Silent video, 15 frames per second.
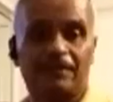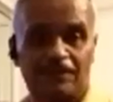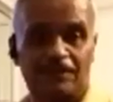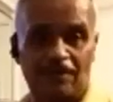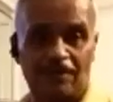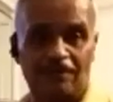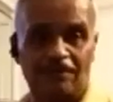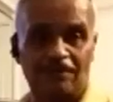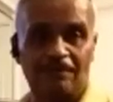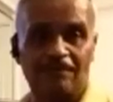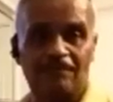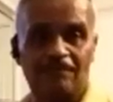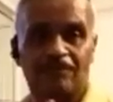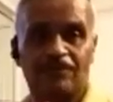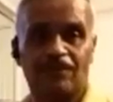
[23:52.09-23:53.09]
toe,
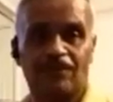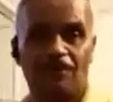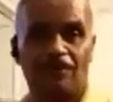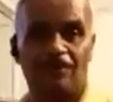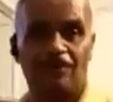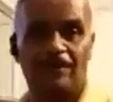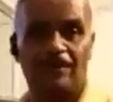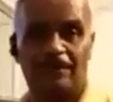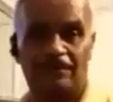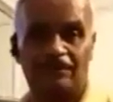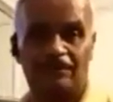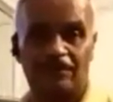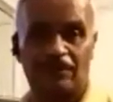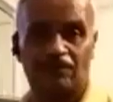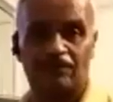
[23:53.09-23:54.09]
toe, heel, toe.